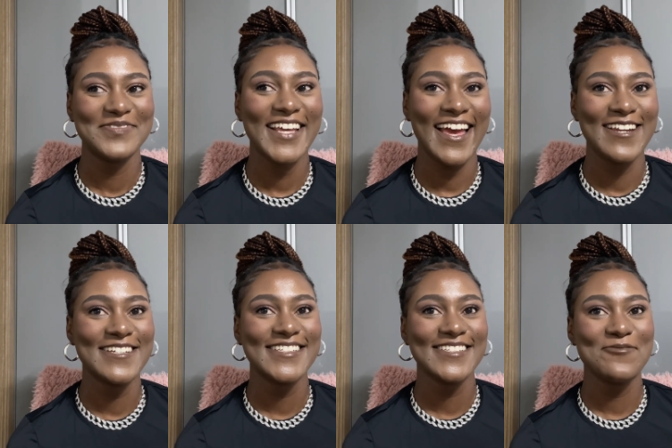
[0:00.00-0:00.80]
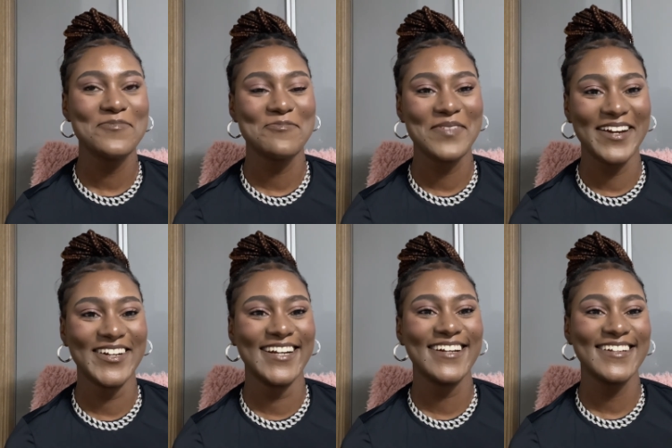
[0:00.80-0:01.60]
and
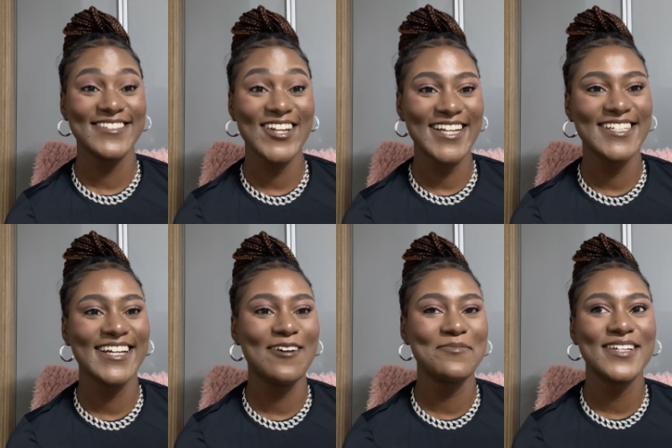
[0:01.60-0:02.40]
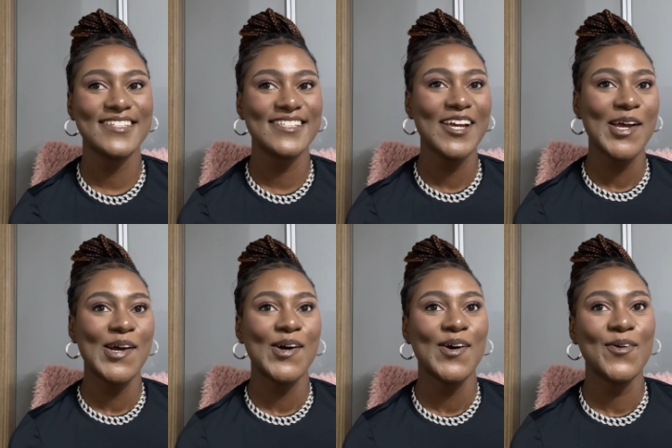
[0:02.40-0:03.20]
preparing to actually come, because
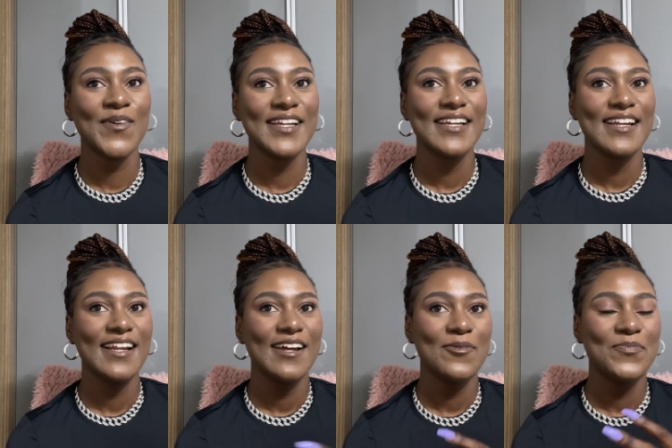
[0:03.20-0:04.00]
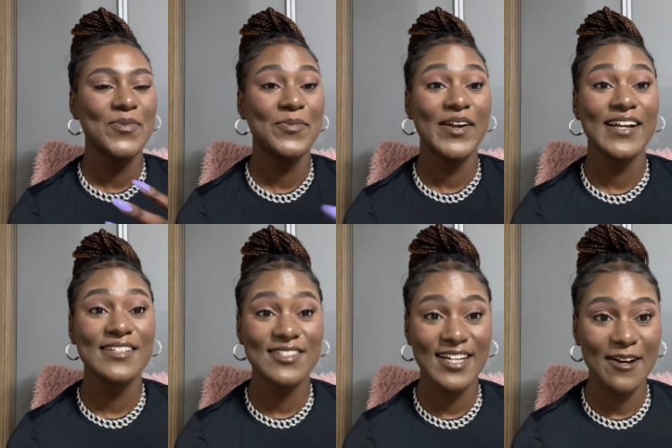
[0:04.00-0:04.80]
when preparing
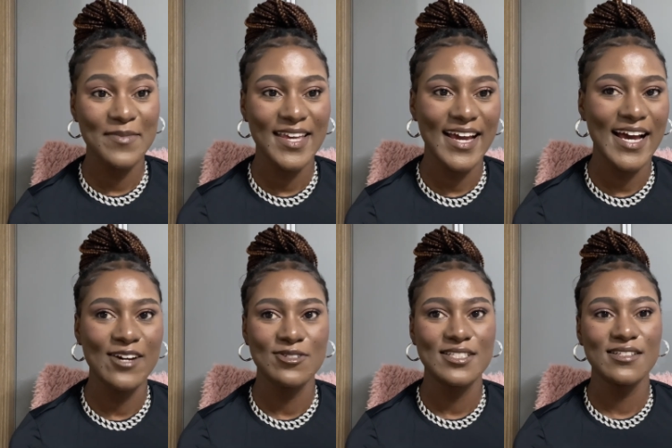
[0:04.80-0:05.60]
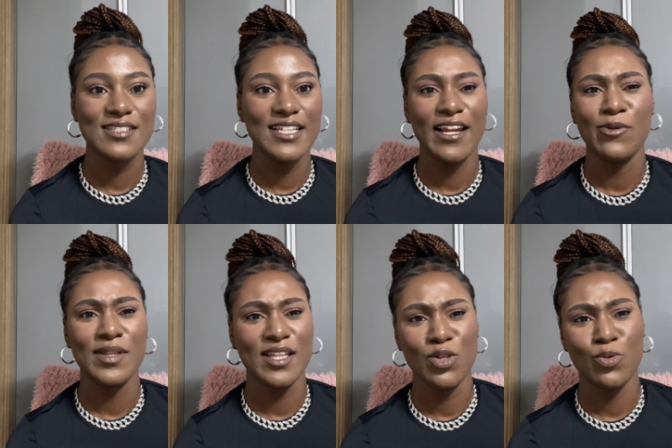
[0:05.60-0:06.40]
to come here, I was still dealing with
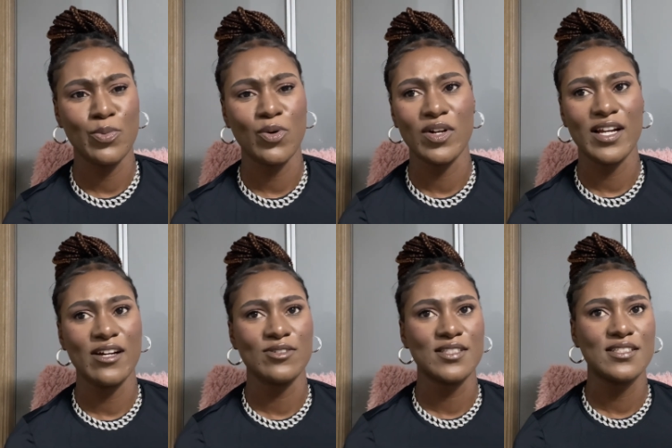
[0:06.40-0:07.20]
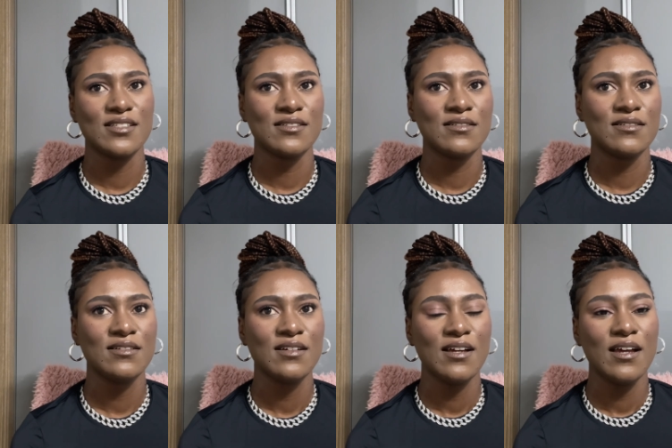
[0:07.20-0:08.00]
the newborn. I was still
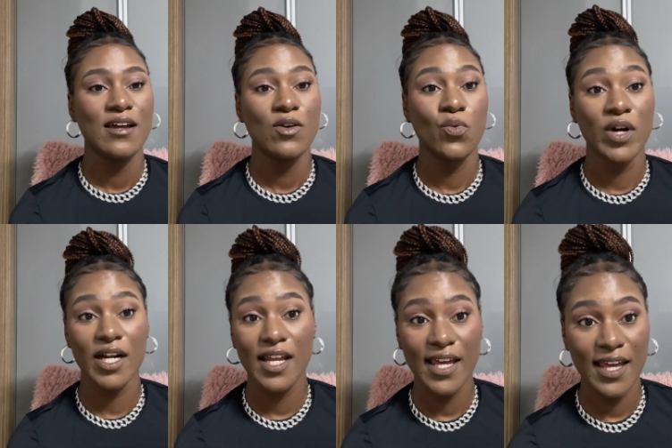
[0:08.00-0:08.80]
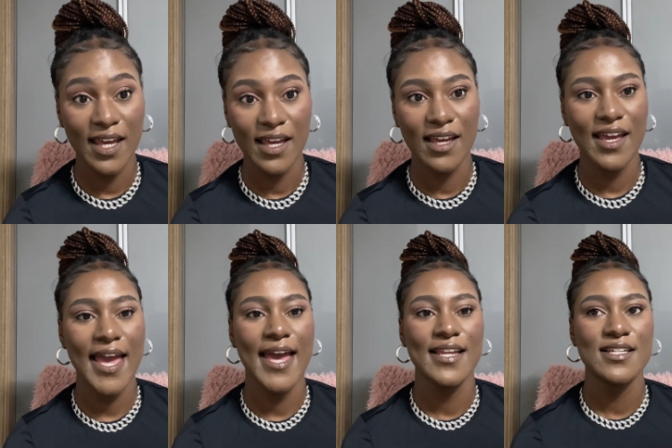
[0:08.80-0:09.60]
working
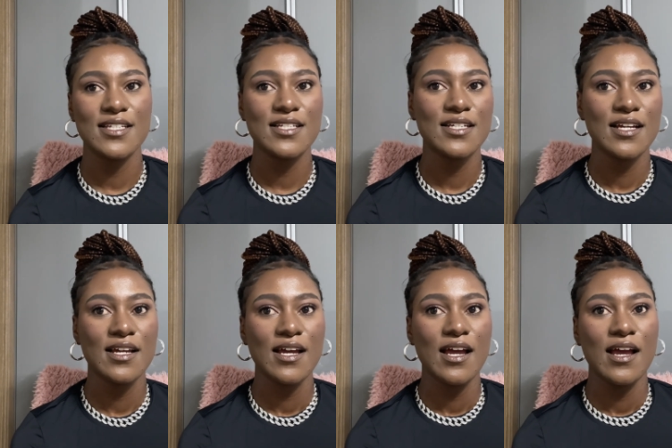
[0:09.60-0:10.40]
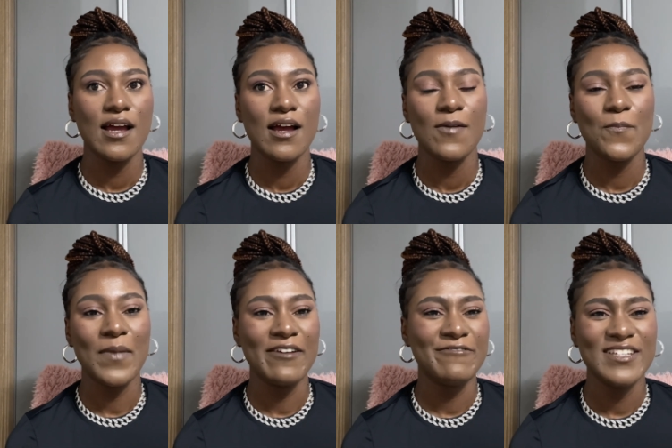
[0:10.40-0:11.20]
and
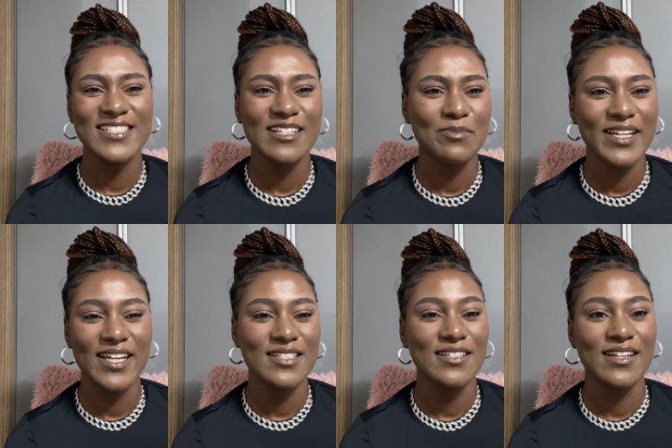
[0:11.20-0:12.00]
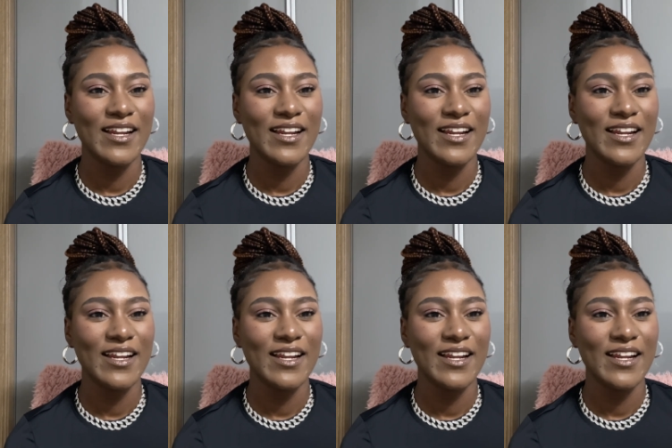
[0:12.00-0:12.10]
my visa application and